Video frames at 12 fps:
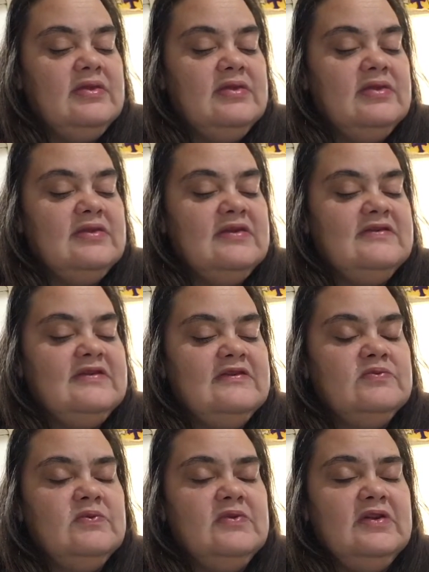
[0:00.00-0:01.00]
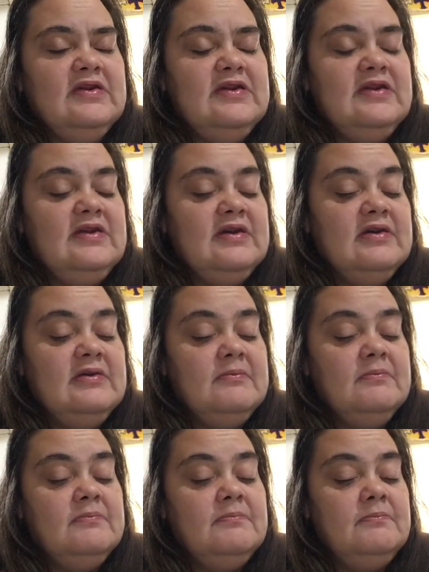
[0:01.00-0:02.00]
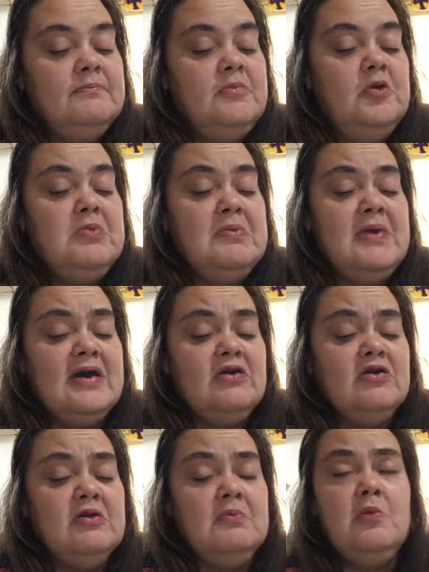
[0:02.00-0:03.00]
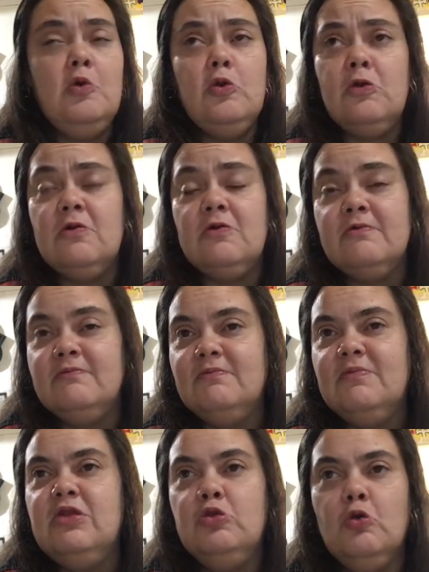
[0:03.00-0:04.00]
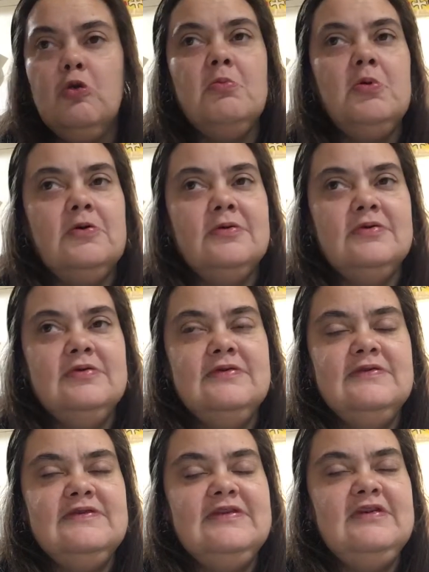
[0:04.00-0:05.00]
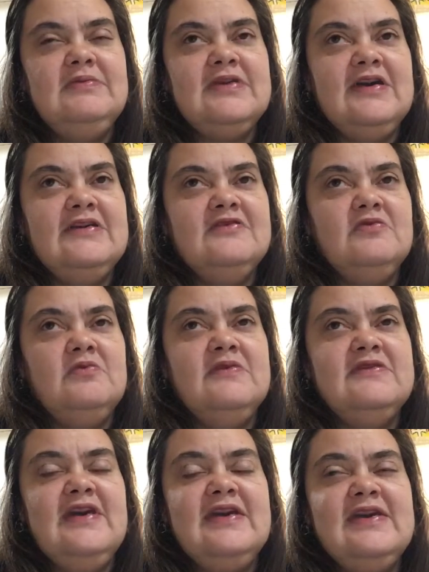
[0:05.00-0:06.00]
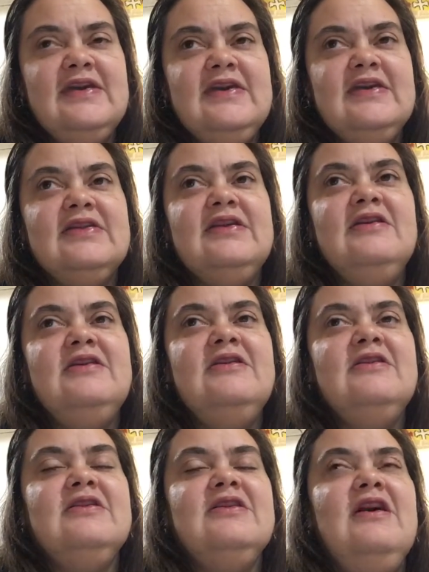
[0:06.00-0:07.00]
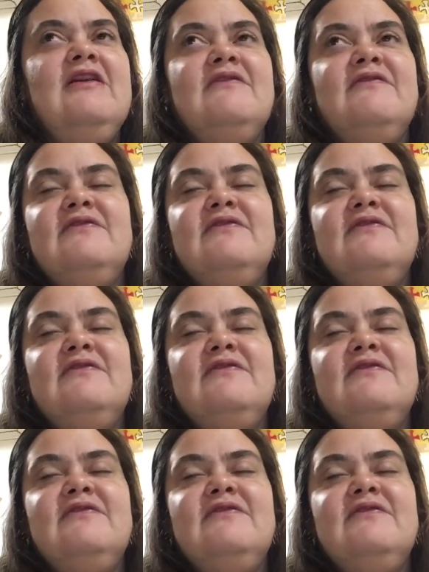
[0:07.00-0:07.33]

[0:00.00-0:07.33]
this has really put me back on a more normal sleep schedule, which I can't tell you enough.